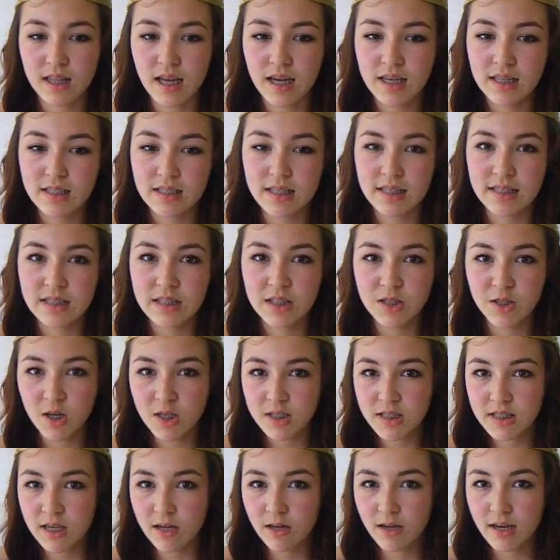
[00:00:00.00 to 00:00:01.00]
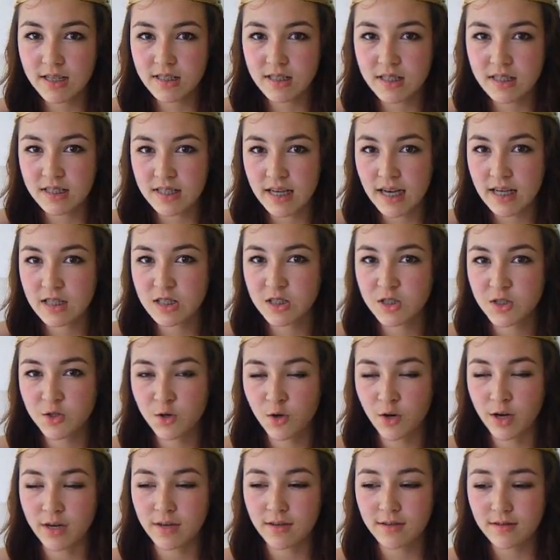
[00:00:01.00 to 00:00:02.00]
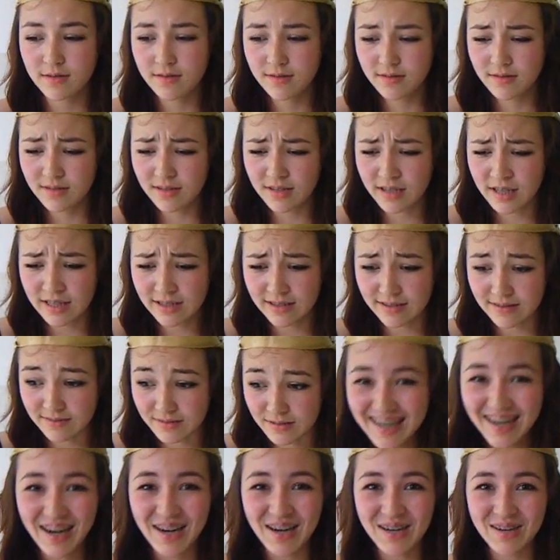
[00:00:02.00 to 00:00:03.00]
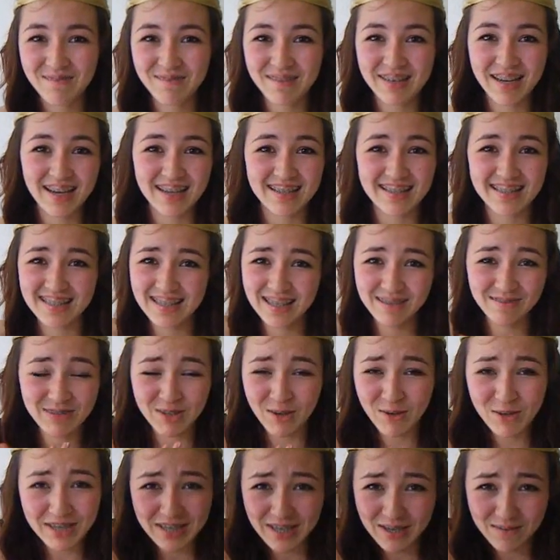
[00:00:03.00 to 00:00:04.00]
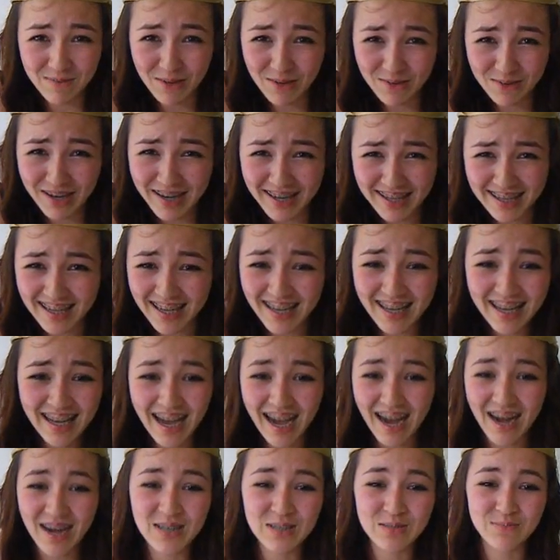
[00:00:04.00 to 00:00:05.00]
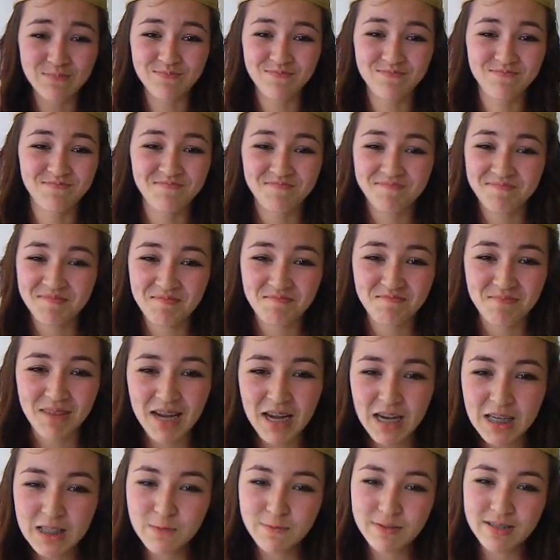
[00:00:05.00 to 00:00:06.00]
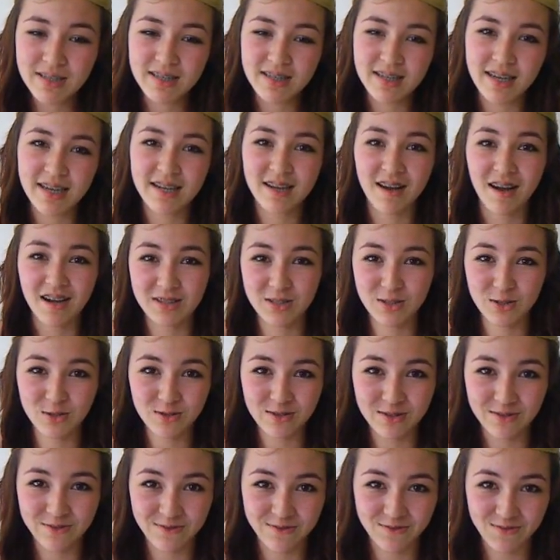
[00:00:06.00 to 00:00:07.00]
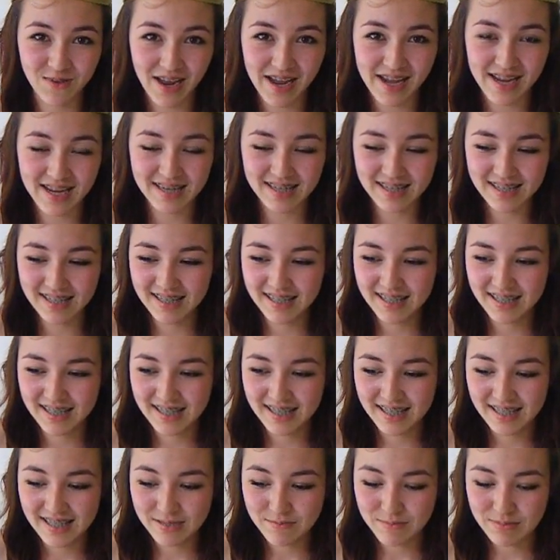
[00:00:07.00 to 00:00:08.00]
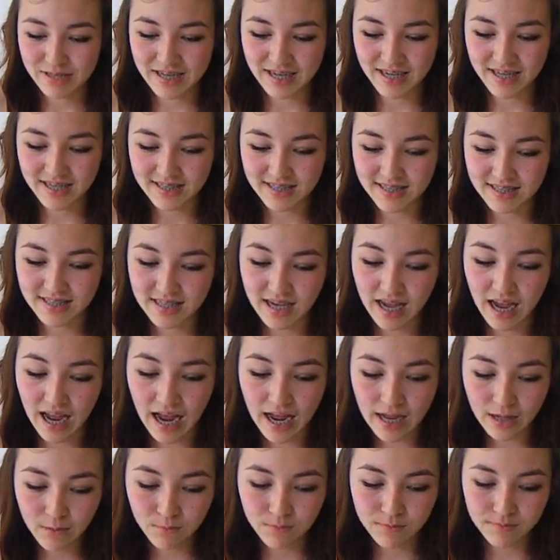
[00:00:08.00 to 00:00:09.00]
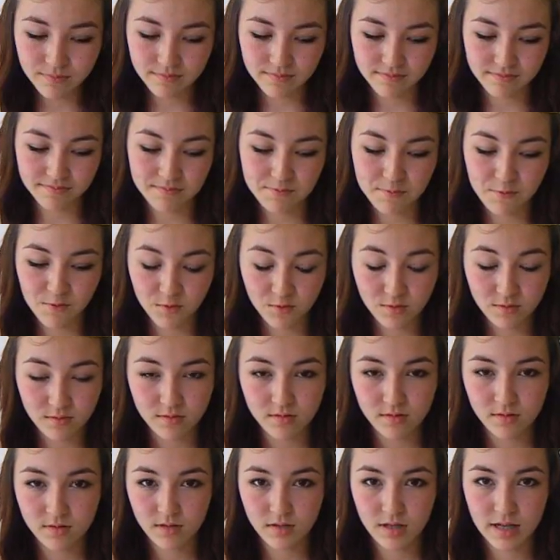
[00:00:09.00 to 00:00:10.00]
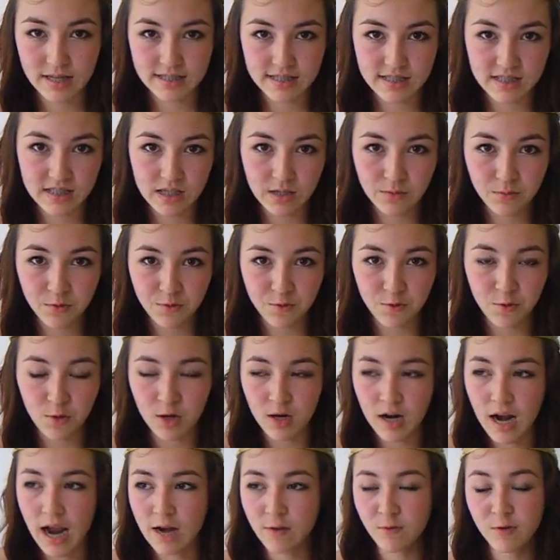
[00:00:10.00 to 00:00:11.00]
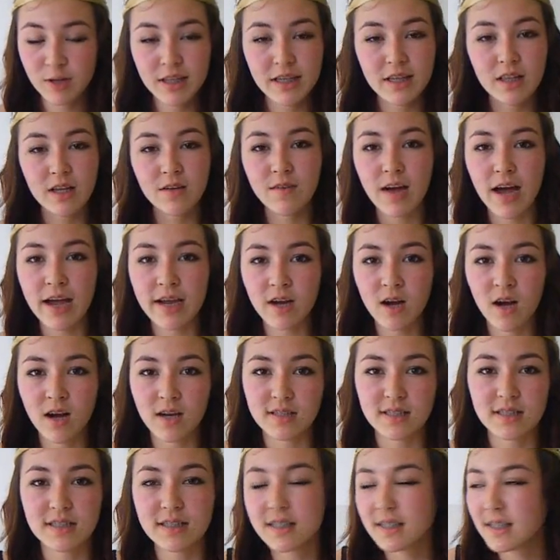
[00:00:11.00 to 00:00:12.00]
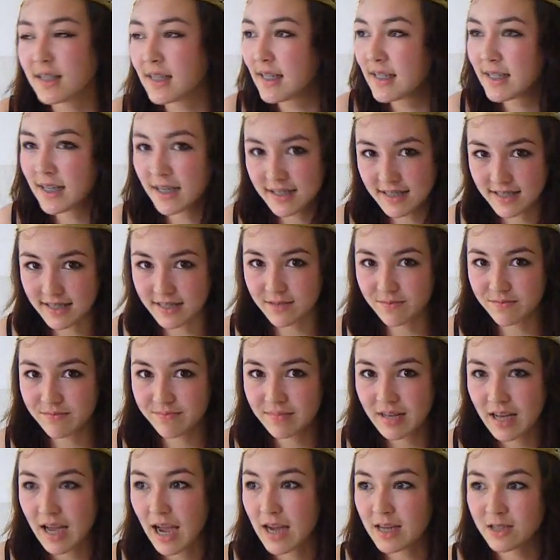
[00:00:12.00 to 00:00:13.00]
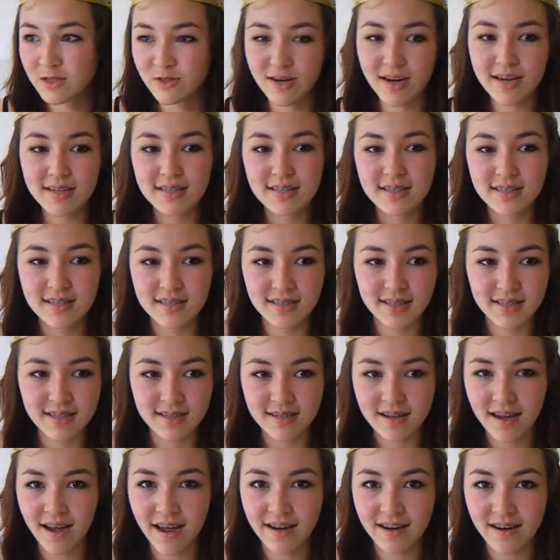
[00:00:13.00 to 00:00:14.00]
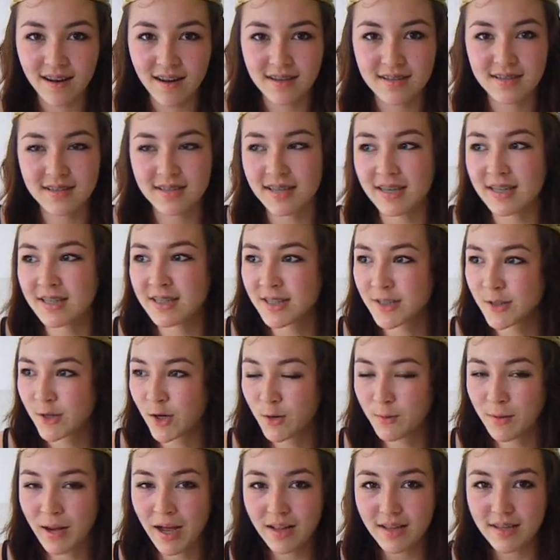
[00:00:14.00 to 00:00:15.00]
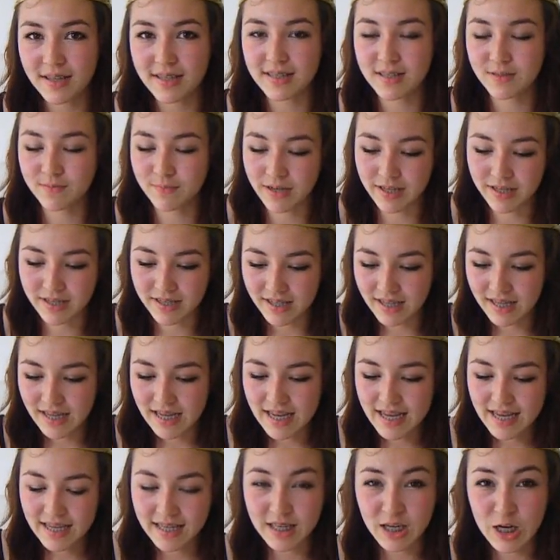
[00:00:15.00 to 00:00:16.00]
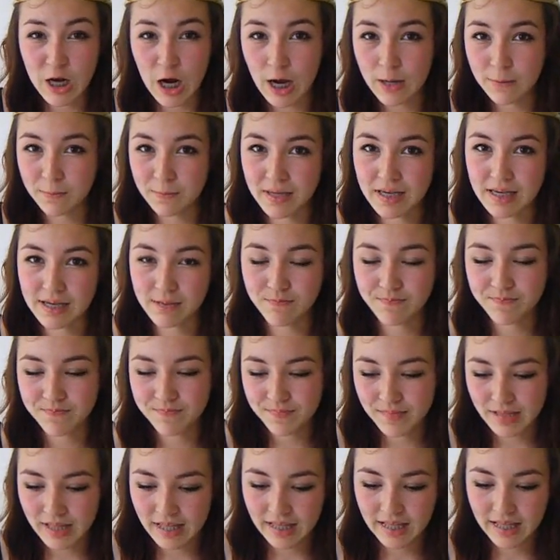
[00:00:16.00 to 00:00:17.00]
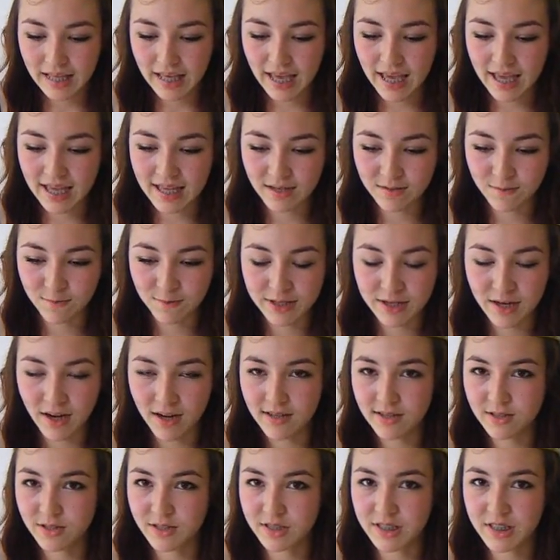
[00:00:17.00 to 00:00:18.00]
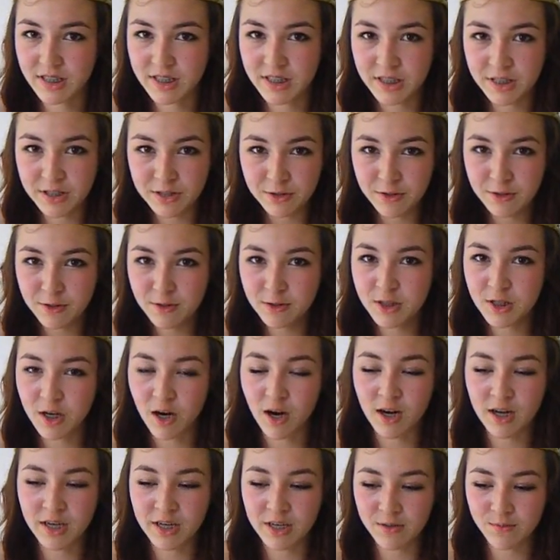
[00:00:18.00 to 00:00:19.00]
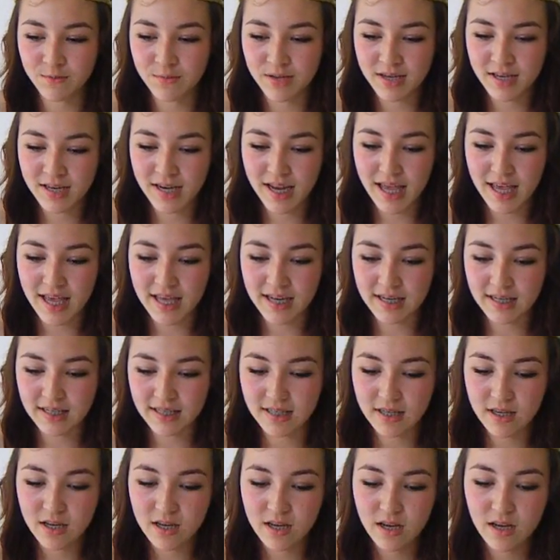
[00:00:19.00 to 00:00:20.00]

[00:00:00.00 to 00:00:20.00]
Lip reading: It starts out as a sad story. Yeah, see, I'm choking up already. My husband and I got into a fight because as I said before, I really love icons. He doesn't. I tried to sneak in icons into our palace, but he caught me. And we got into a huge argument, and